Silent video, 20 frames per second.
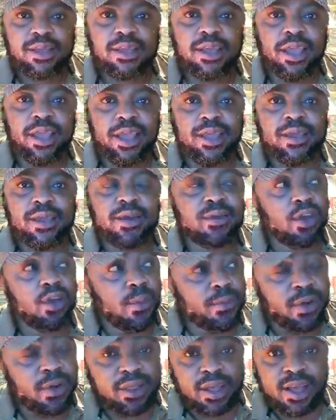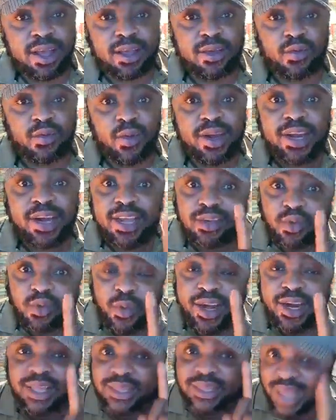hey, your brother, when
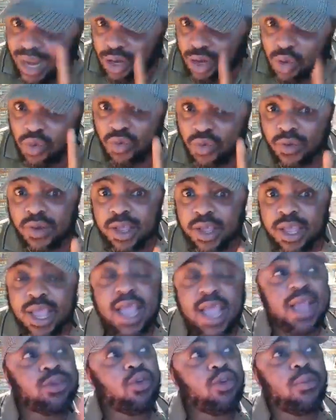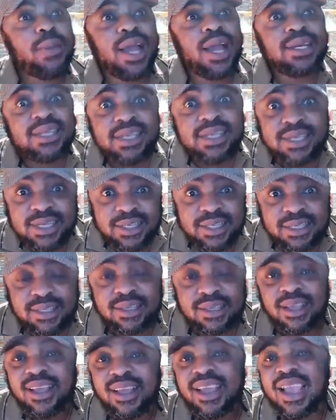they tell you, Edoma did
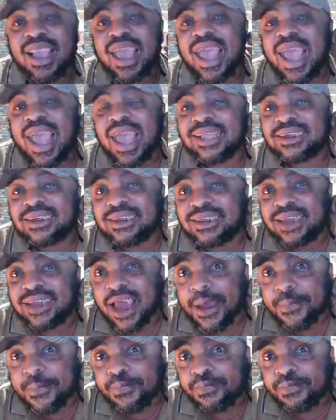this, ask them,